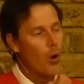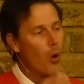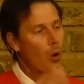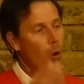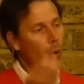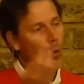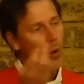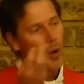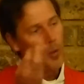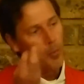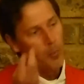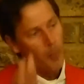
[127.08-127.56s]

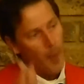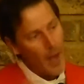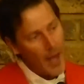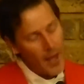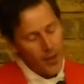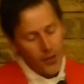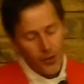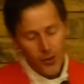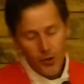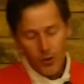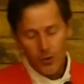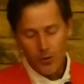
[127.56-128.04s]
What
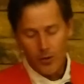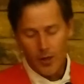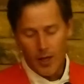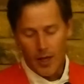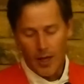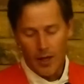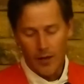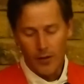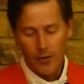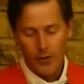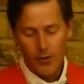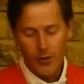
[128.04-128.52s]
Matthew
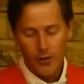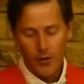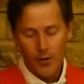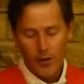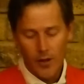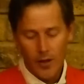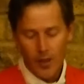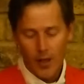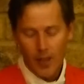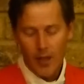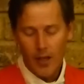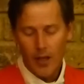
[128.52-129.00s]
does
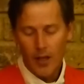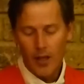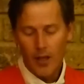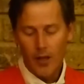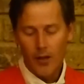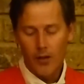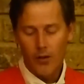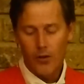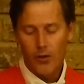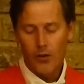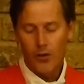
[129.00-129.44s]
is